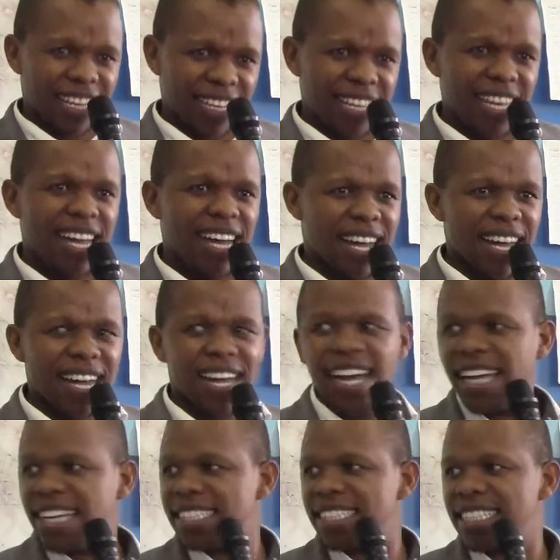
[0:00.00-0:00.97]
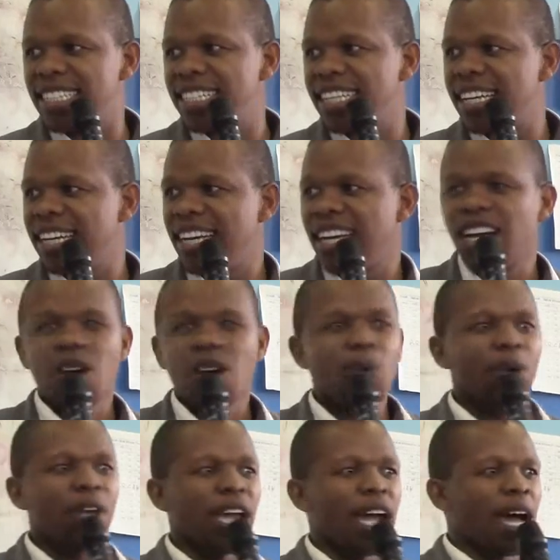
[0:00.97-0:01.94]
yeah, Athena,
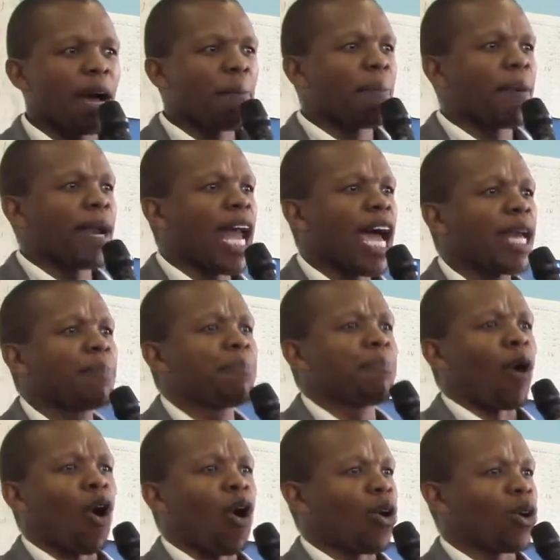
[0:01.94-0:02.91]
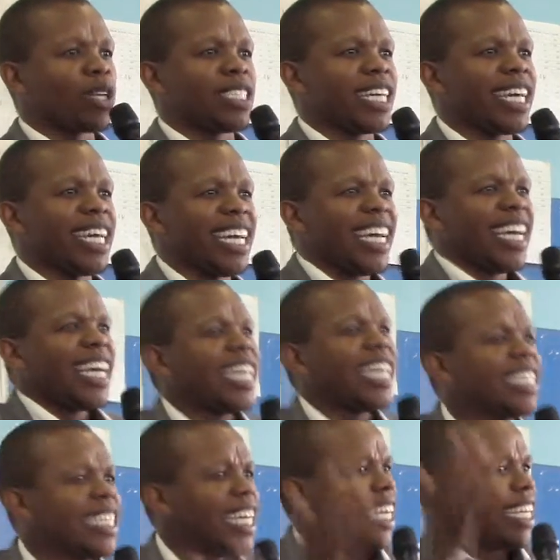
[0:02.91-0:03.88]
we are blood-born.
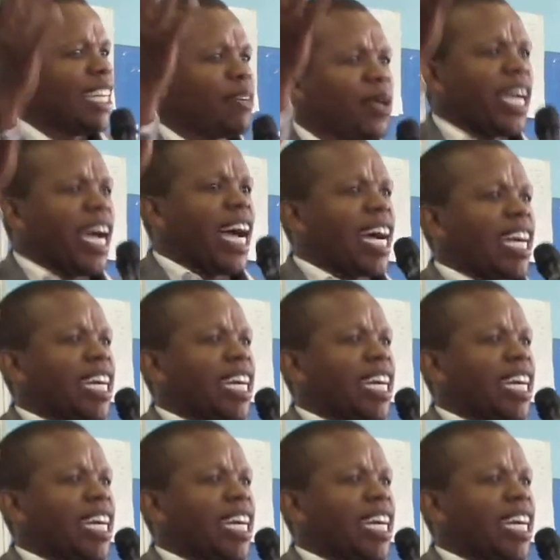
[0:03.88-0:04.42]
Eh? That we are